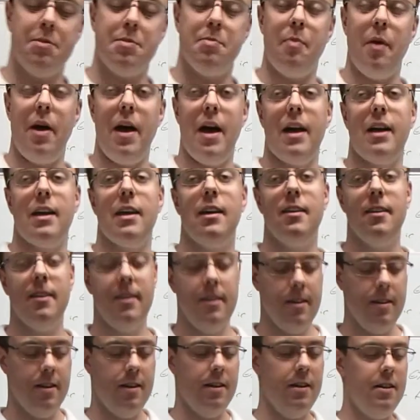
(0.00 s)
back
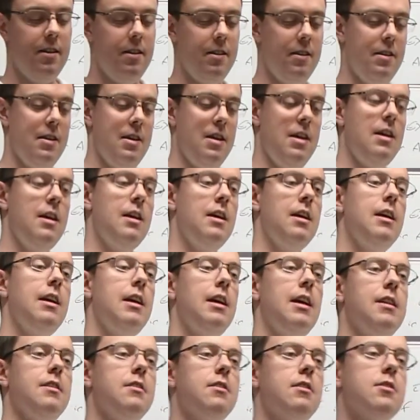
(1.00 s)

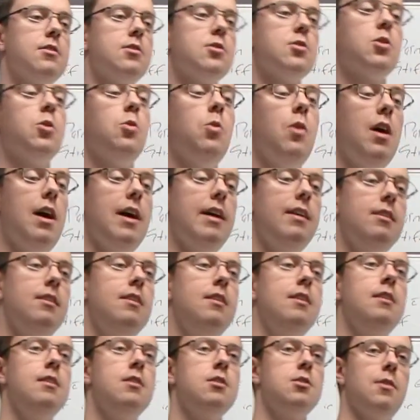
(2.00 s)
into the squat,
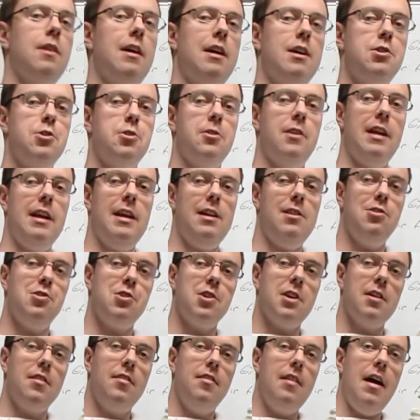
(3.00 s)
so as you're
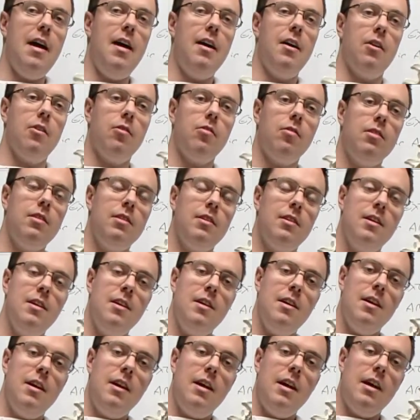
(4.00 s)
hinging down
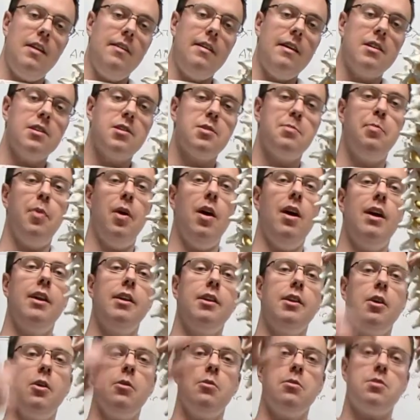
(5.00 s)
and that spine
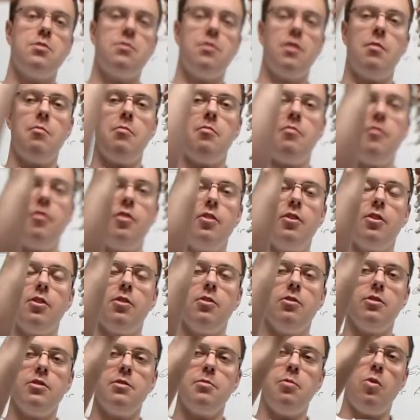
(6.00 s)
goes from
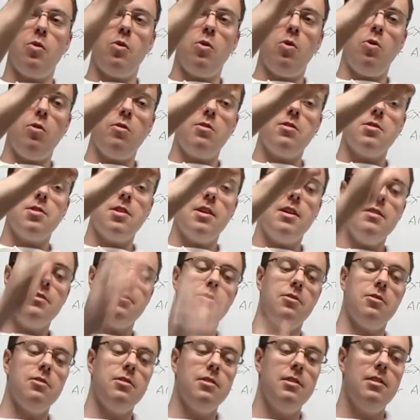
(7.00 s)
vertical to more
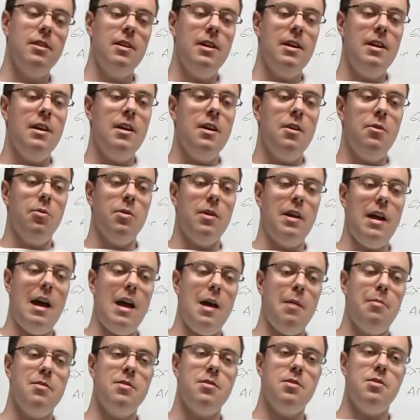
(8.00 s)
horizontal, what
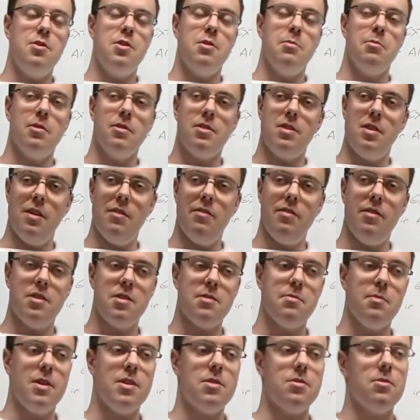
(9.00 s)
happens is your multifidus
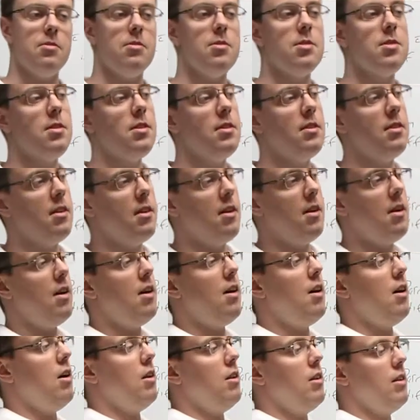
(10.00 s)
muscles
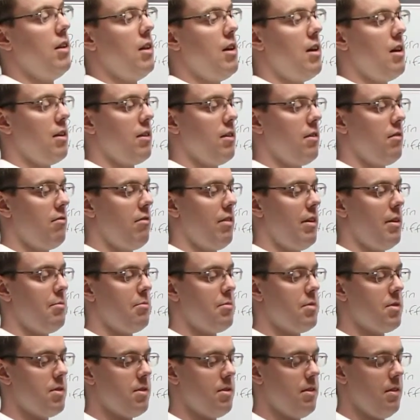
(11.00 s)
all along the
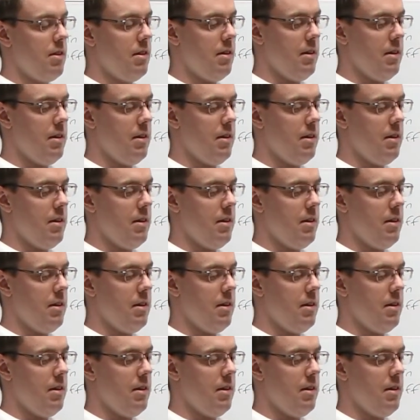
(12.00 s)
rims